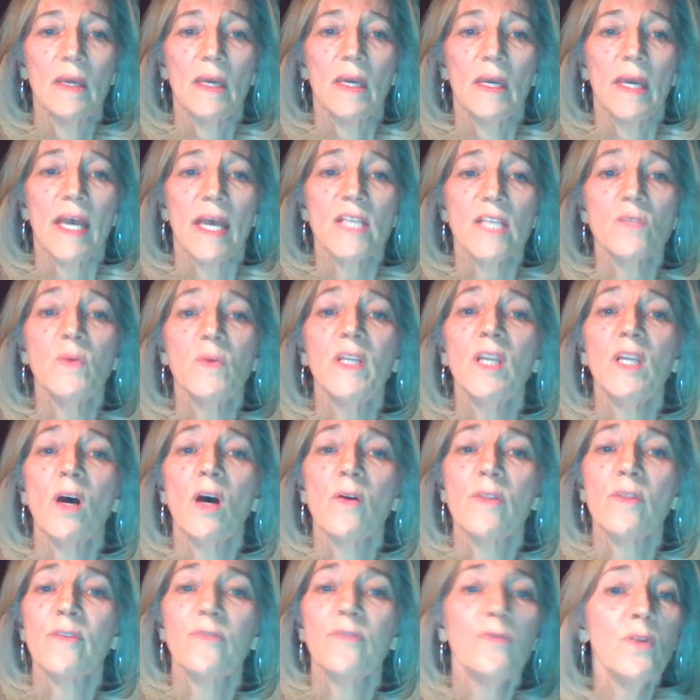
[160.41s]
As we know,
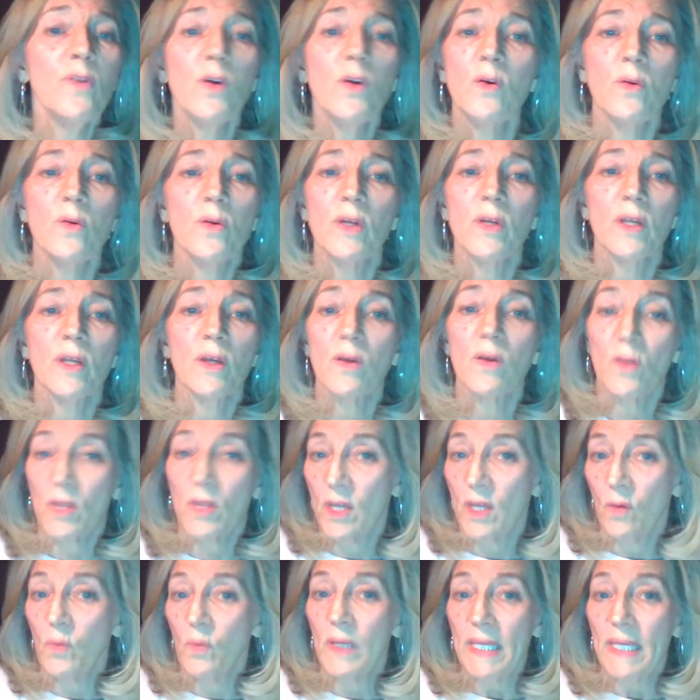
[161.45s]
the food
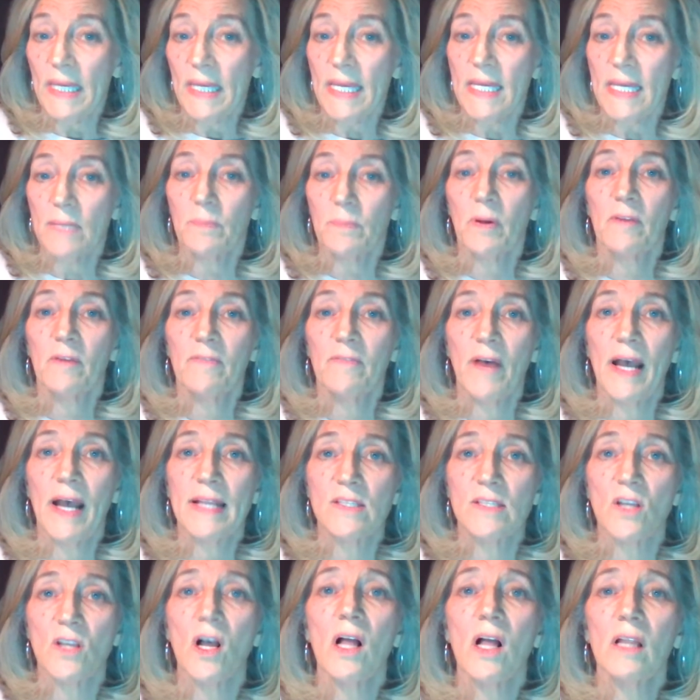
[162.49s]
that we eat provides
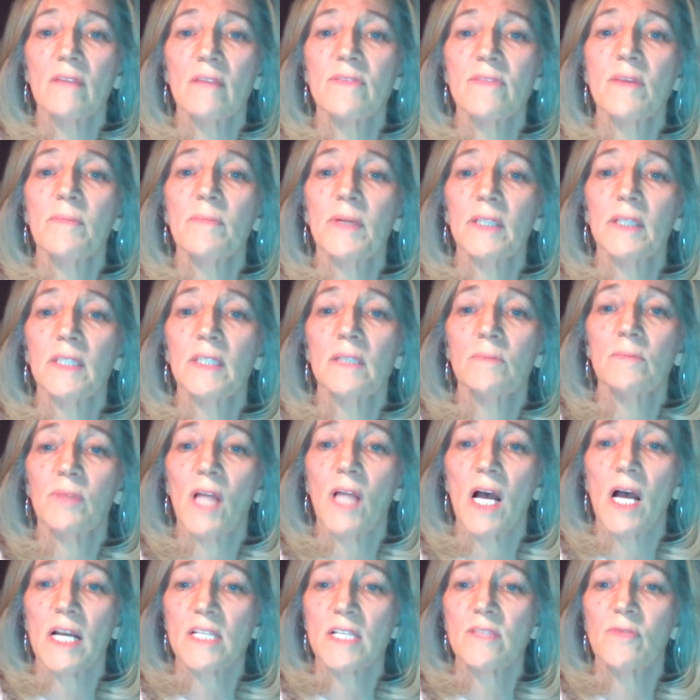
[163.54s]
all of the building
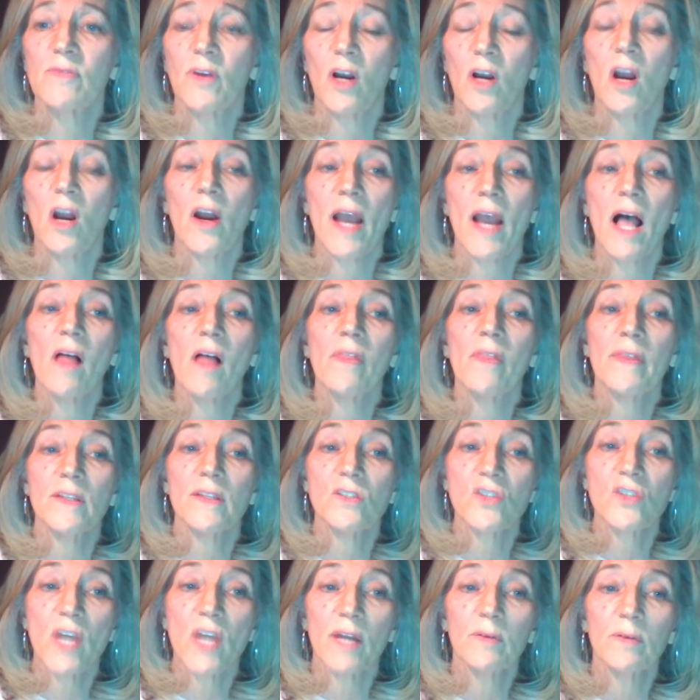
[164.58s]
blocks for our health in
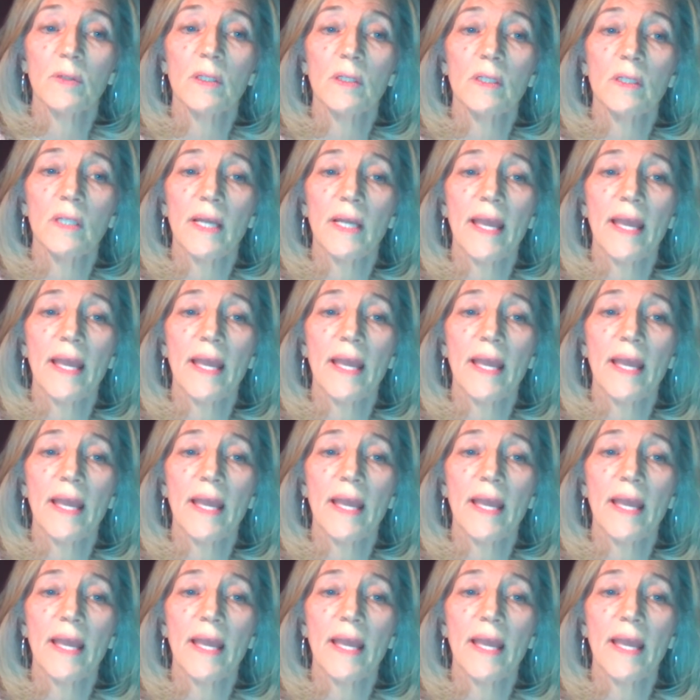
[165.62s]
general,